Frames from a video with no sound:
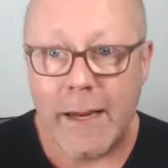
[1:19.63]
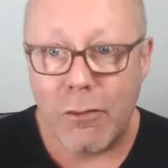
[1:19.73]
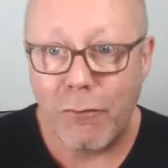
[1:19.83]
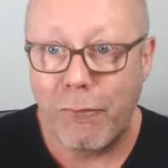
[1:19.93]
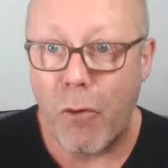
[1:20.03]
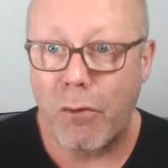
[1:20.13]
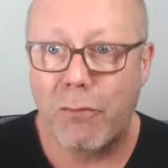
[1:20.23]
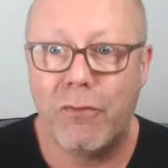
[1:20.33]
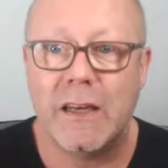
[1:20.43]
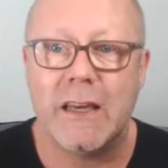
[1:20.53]
In the
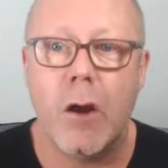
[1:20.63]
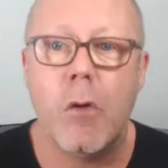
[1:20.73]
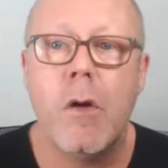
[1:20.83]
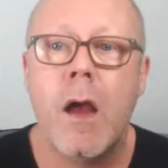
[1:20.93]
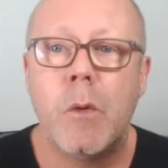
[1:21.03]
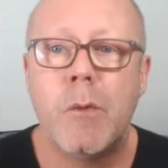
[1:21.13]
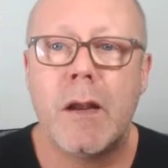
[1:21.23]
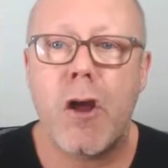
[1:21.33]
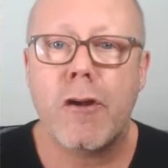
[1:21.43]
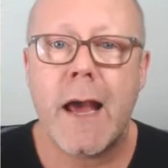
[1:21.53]
fourth video, we
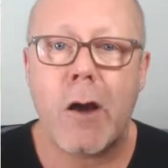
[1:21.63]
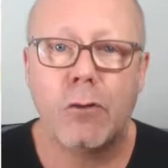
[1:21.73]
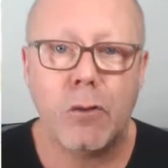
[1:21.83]
will learn how